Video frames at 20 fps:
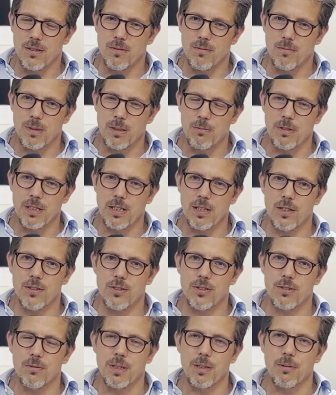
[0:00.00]
with
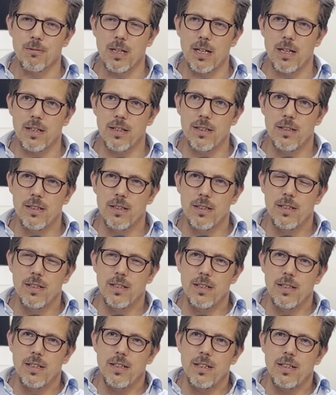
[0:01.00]
regards to Iran.
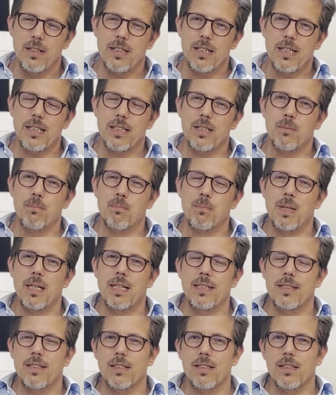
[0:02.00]
And it
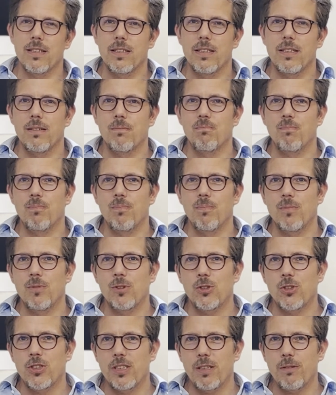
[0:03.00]
basically
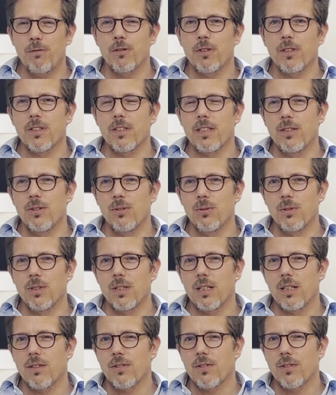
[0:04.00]
shifted into
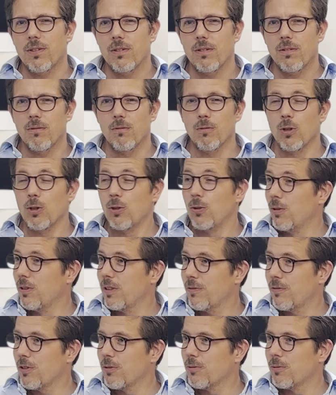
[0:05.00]
that
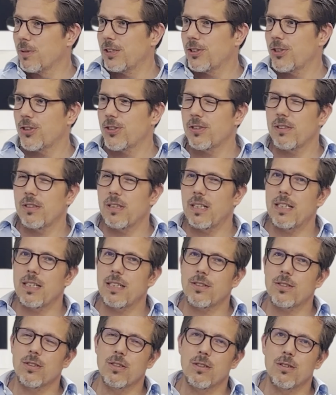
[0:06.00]
role, if you wish,
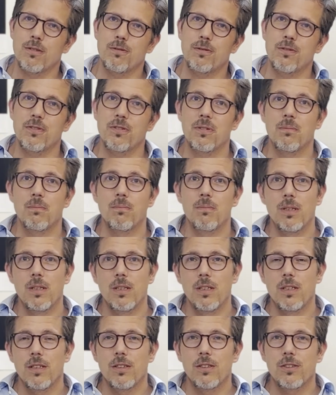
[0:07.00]
as of,
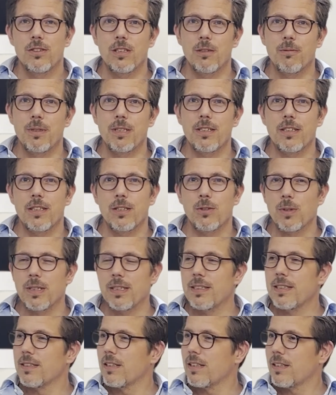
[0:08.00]
shall we say,
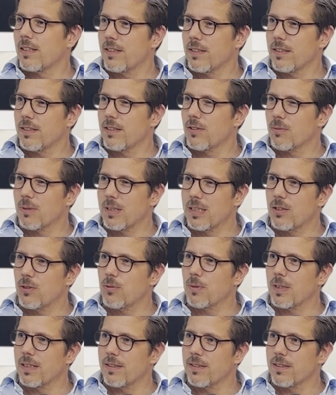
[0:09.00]
2019,
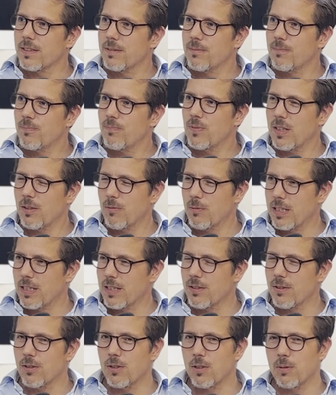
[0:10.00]
2020. Mm-hmm. And we
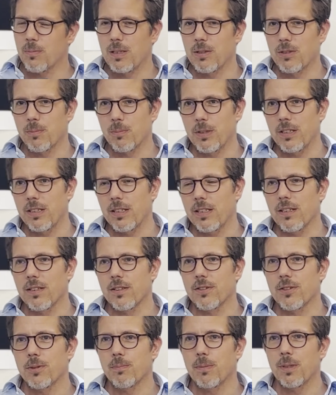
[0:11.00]
can talk about the
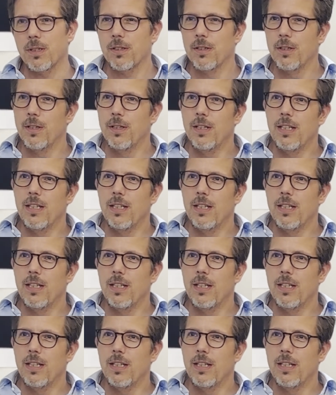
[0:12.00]
particulars, but